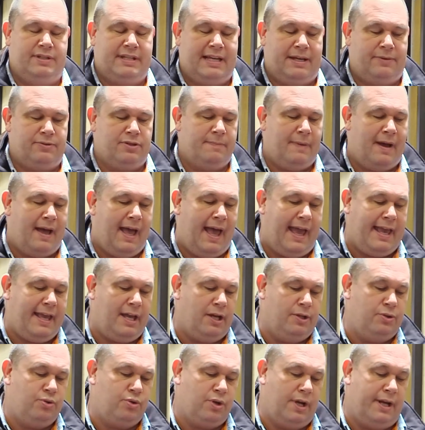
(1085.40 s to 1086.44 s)
down to about
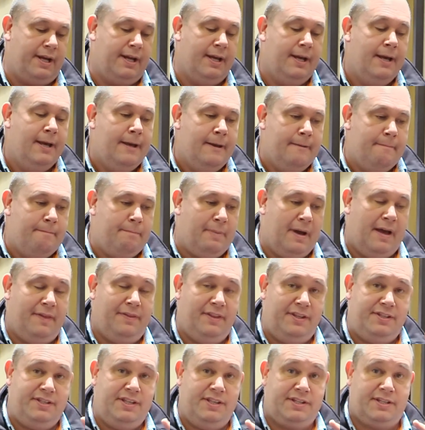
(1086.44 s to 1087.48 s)
800. But
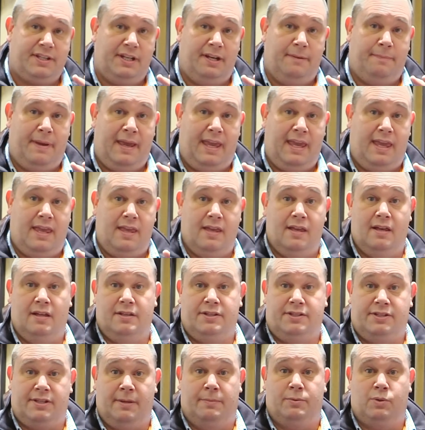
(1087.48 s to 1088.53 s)
this is going to be a
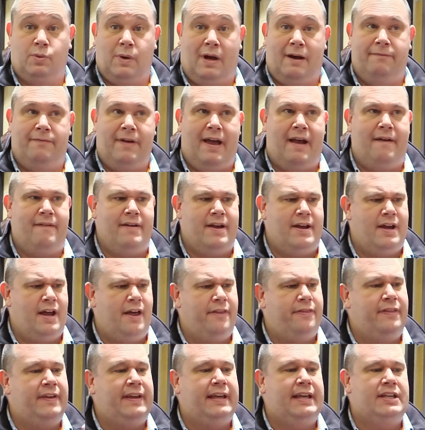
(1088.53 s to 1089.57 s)
sub 12 variant. I
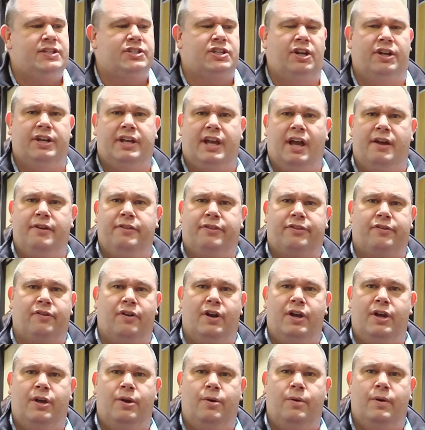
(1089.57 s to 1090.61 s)
think it's got to go
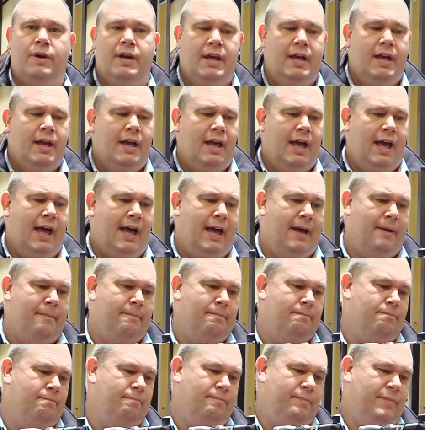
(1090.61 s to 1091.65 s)
through
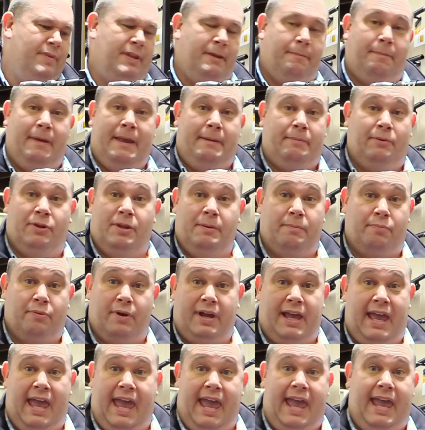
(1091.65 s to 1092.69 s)
the people that
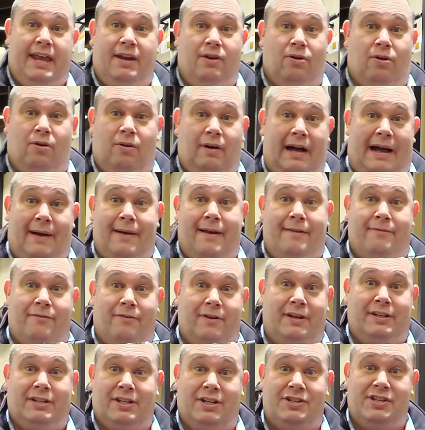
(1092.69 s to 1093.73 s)
bring it in, or
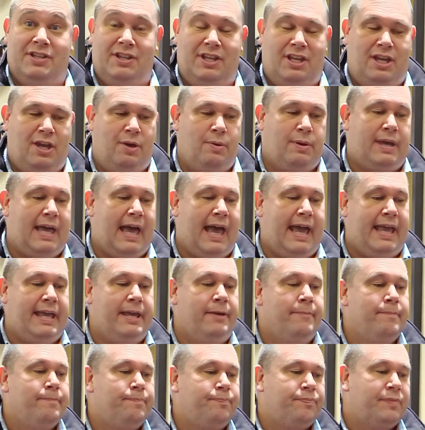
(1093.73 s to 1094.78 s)
however it does in the UK.
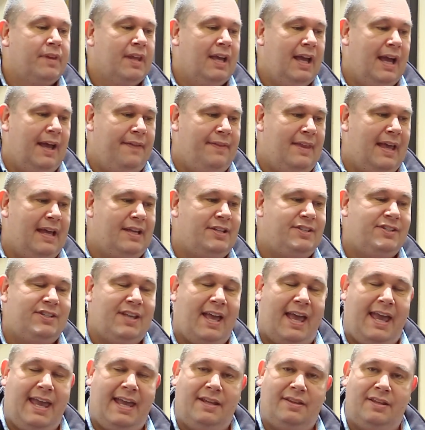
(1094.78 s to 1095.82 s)
And they're
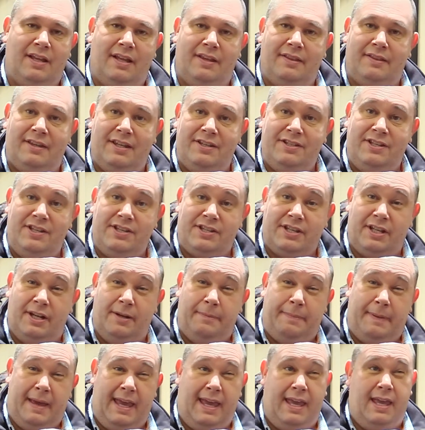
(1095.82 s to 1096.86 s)
saying that this is going
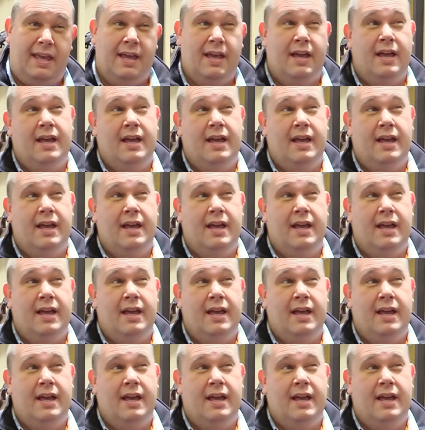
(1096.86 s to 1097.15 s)
to be